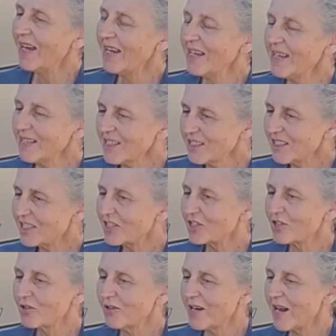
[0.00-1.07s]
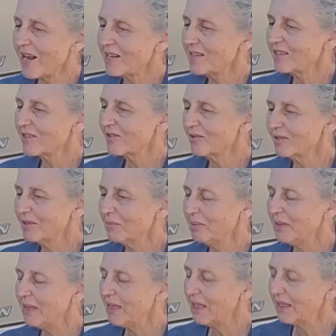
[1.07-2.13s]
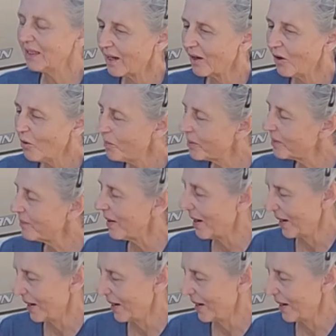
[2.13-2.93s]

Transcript: I guess the short answer would be open